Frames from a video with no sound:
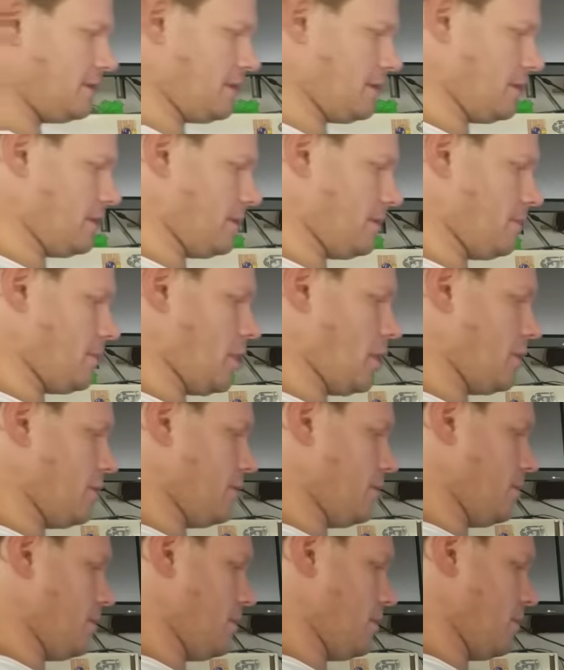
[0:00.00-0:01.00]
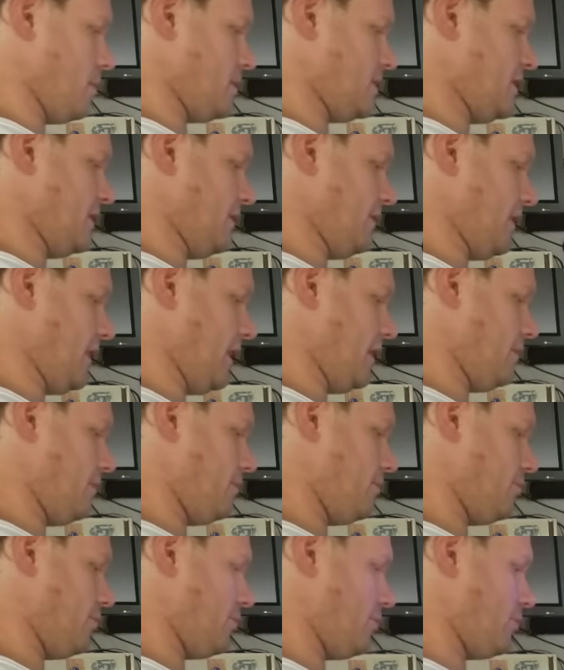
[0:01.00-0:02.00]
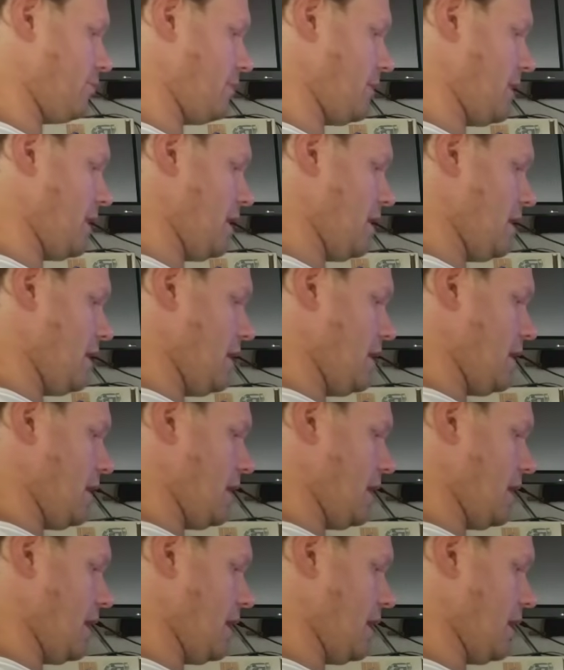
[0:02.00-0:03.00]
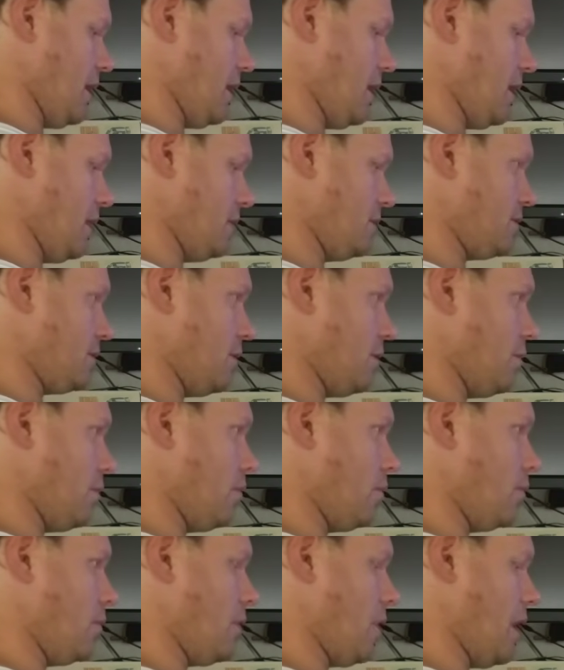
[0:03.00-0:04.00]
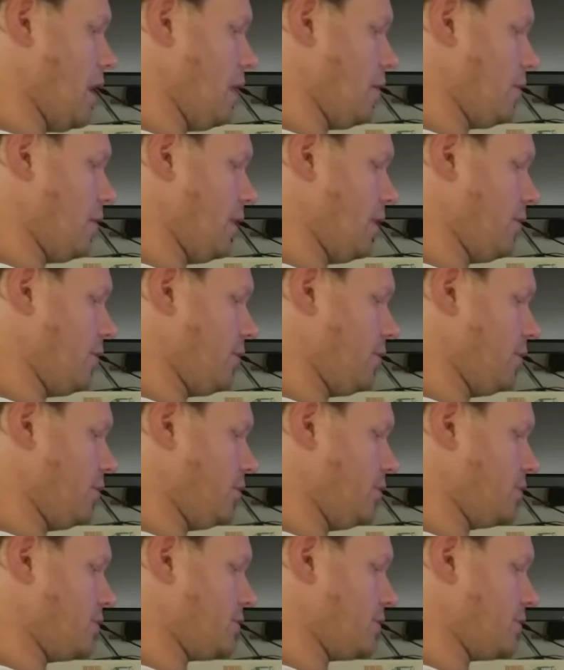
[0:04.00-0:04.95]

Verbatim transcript: um, on the T V. and I'll run through and do